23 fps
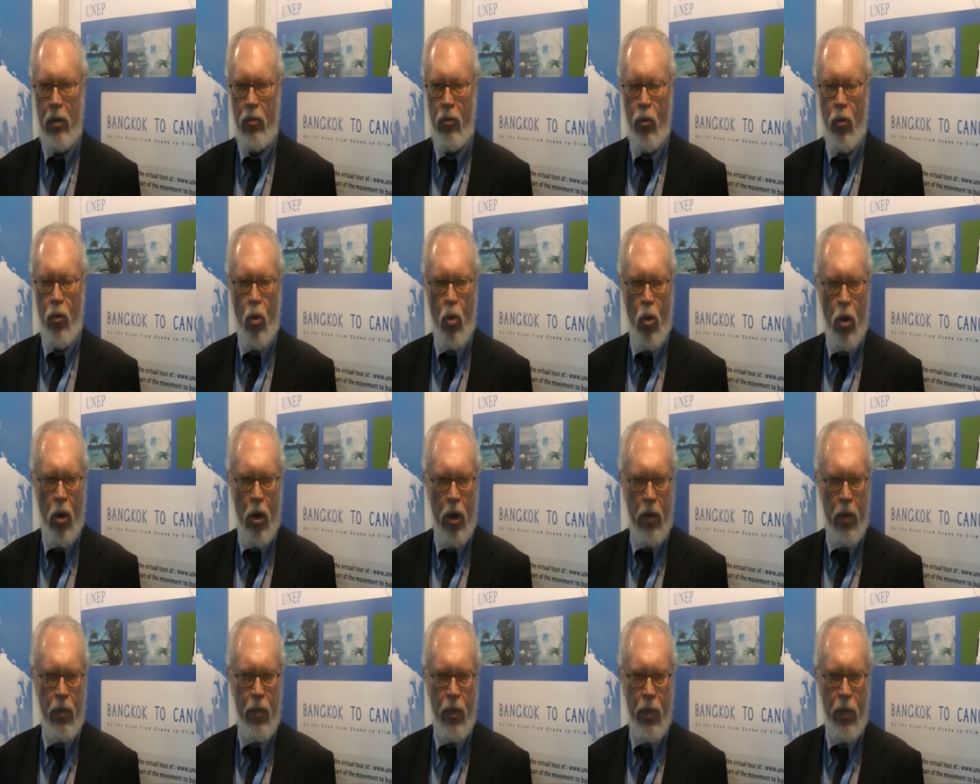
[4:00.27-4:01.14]

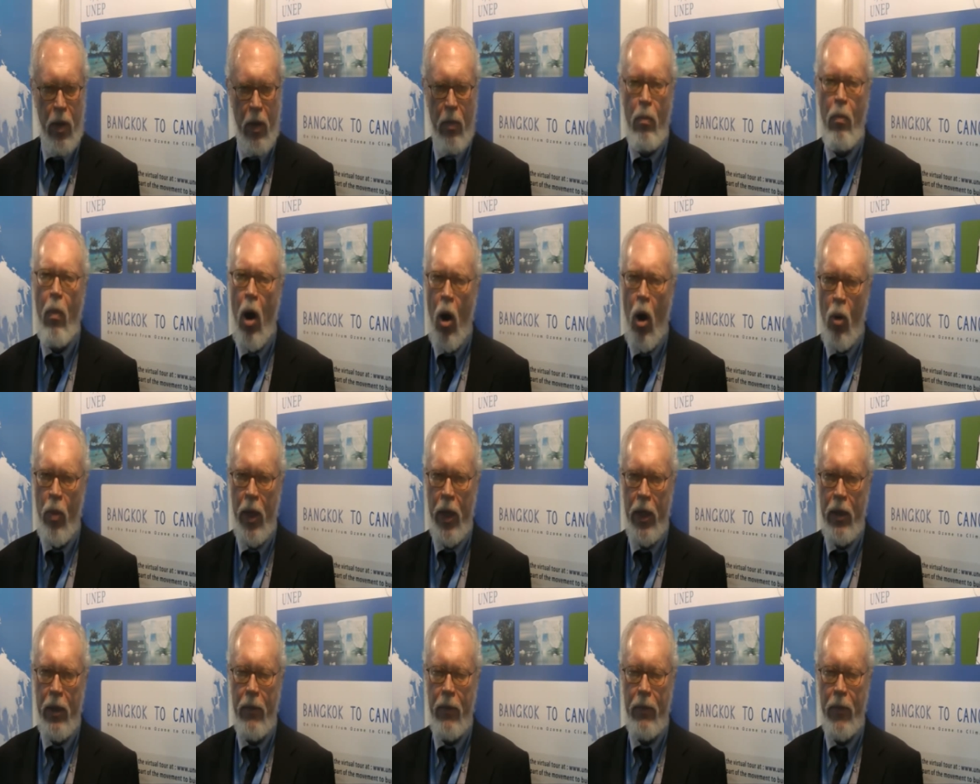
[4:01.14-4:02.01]
for the
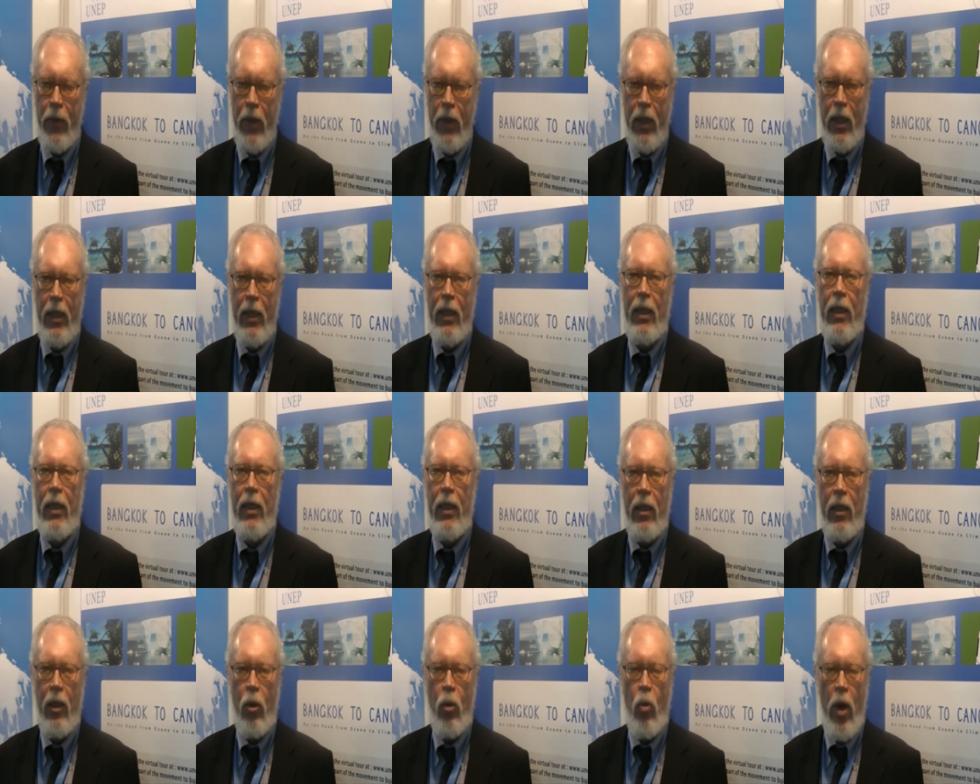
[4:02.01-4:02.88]
moment.
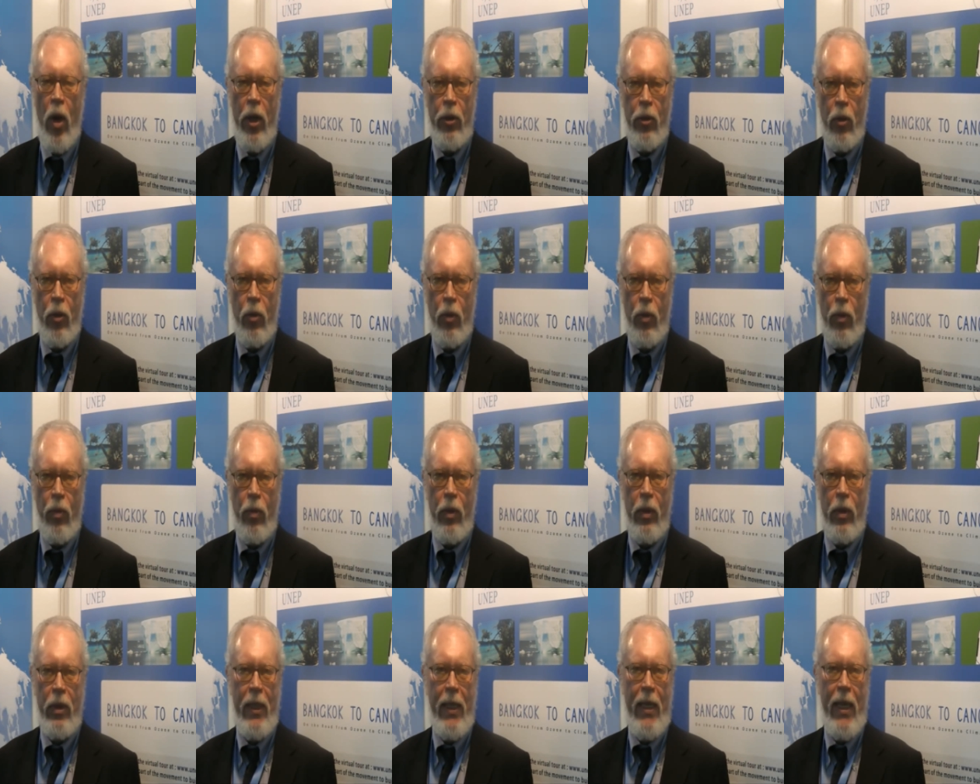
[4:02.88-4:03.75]
The question
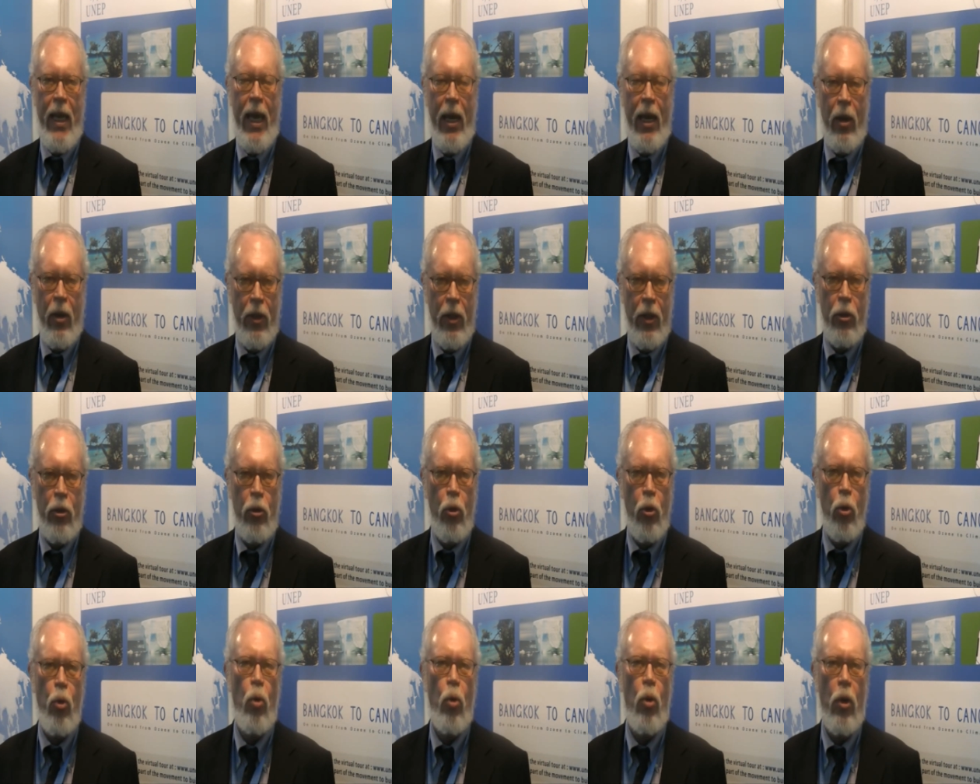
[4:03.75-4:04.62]
today on this
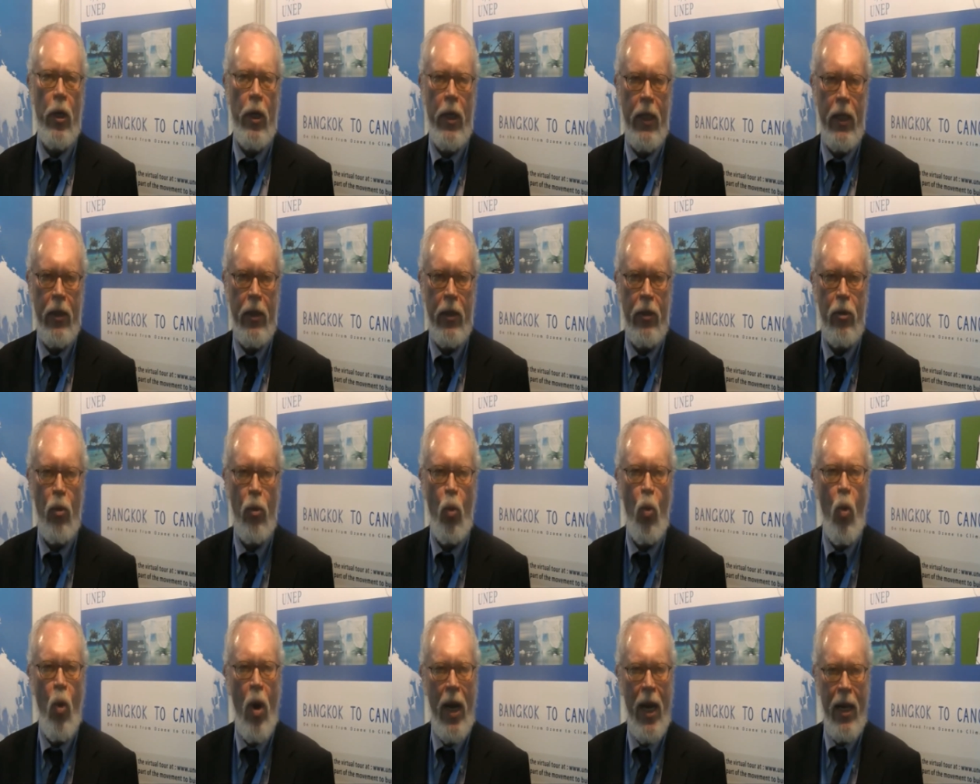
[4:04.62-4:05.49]
tour is
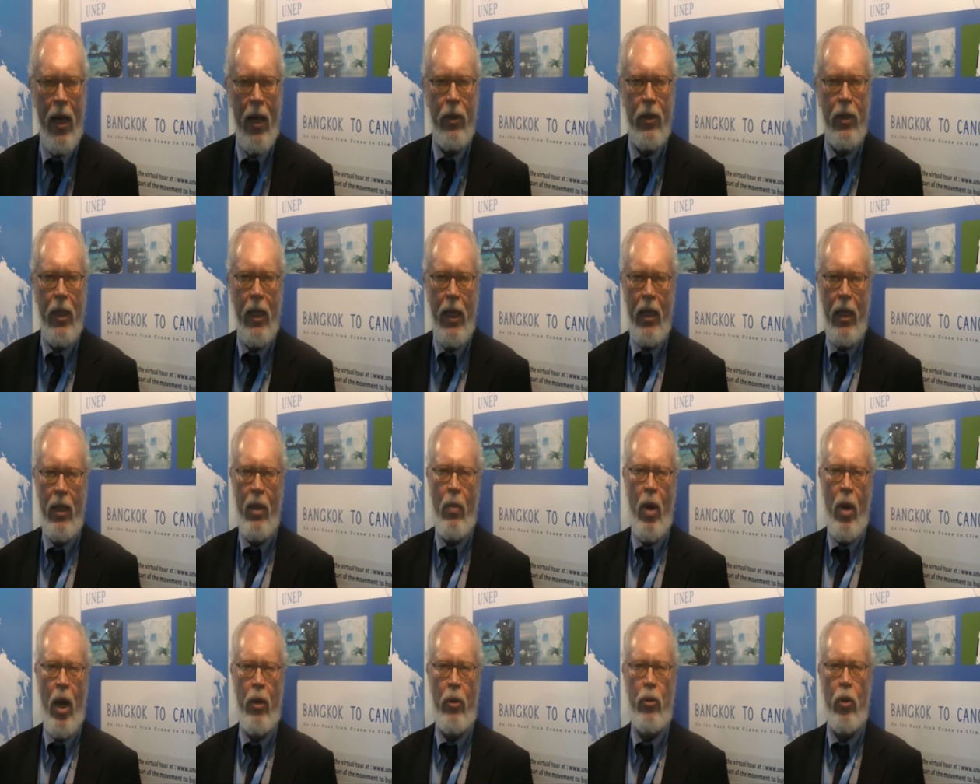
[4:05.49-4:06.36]
what else can the
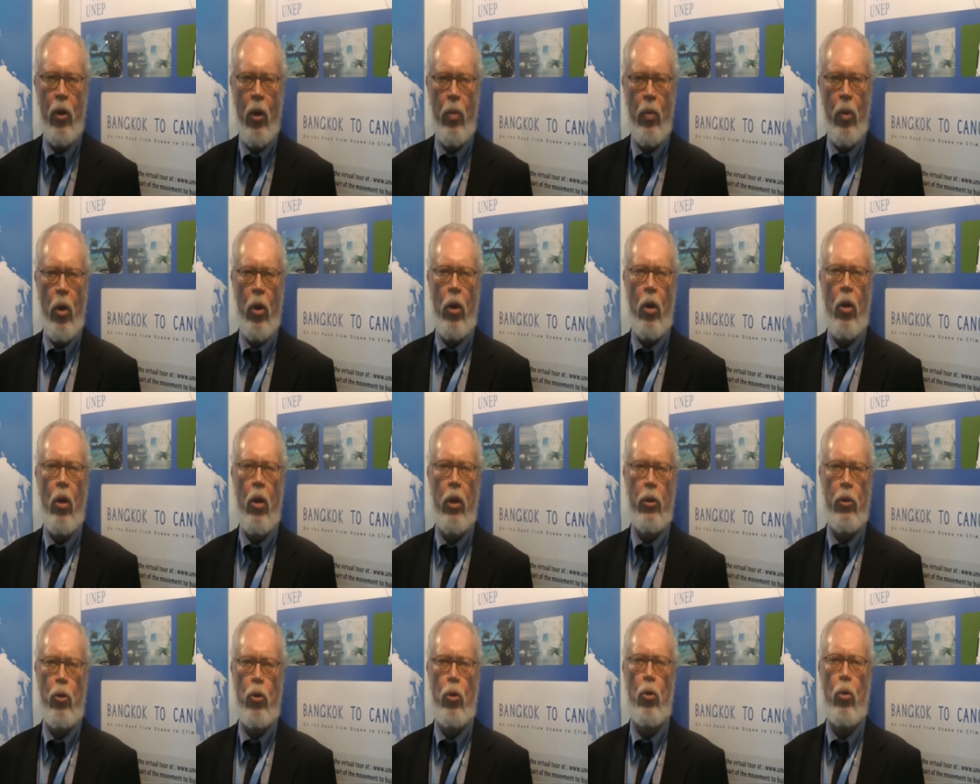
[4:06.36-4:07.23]
Montreal
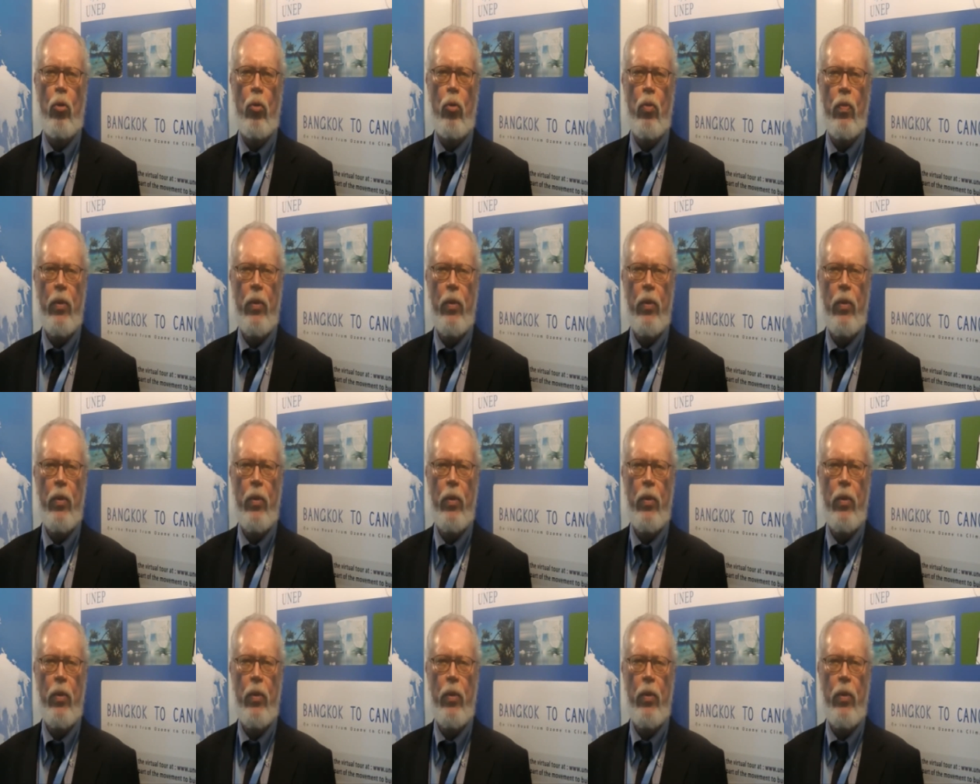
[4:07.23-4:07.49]
Protocol do?